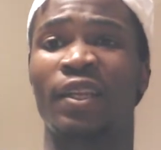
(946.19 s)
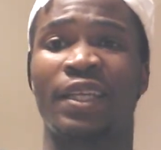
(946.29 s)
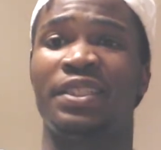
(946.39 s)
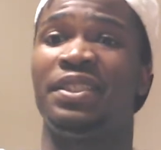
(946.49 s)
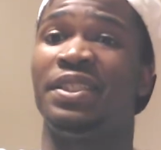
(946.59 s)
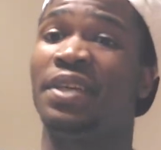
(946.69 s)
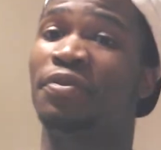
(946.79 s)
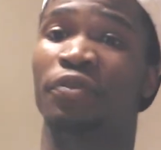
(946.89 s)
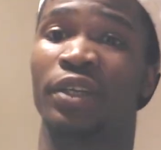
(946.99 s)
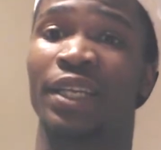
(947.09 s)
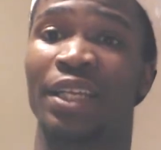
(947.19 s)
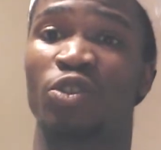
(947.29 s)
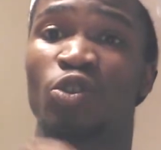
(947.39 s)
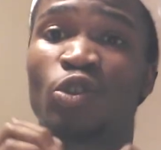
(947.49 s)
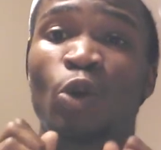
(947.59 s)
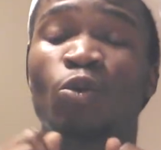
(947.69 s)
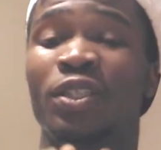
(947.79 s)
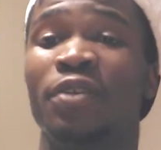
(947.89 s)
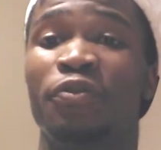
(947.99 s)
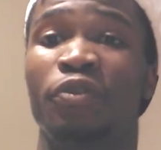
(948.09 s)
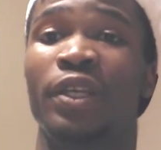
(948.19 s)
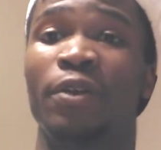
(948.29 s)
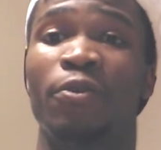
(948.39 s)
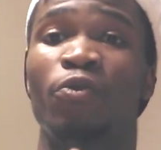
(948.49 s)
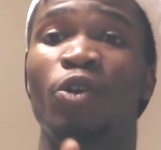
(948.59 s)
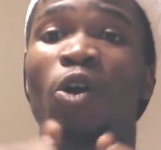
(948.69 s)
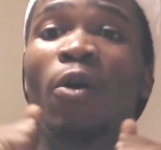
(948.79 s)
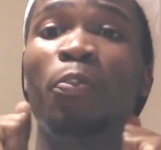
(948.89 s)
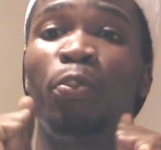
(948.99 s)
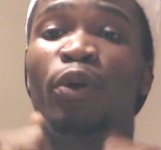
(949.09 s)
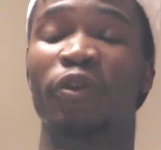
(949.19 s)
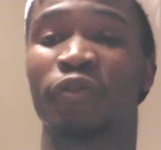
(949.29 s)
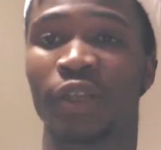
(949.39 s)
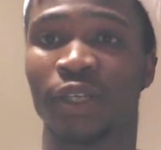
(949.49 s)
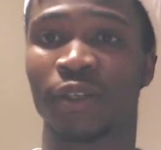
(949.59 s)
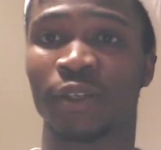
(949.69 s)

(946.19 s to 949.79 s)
like different, like so different, and we're all perfect.